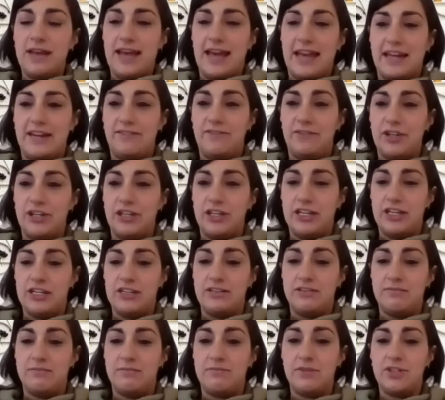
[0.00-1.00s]
and if you
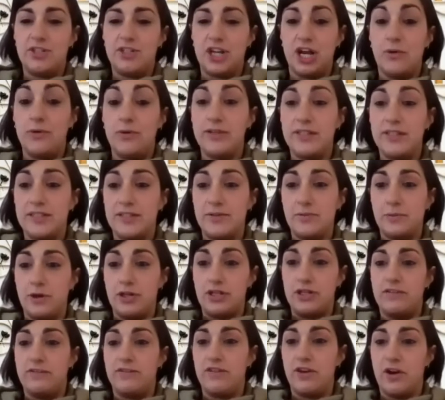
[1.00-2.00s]
can show us what
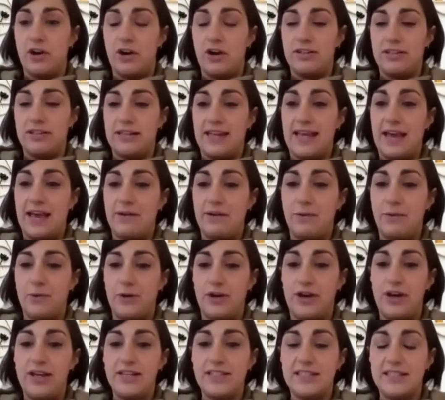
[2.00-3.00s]
you've got and how it
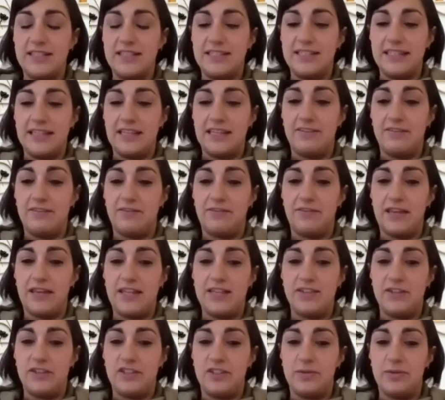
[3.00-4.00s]
works and see if they're
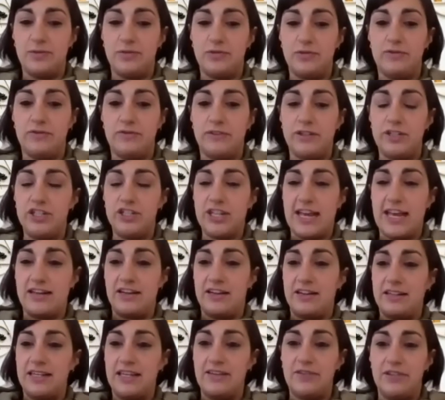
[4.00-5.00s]
suitable for
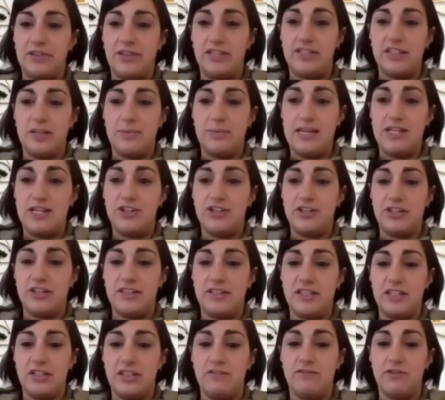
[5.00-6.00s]
Shannon given the dimensions
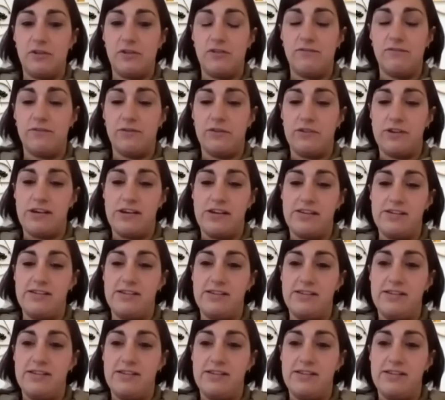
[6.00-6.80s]
that you've got for her.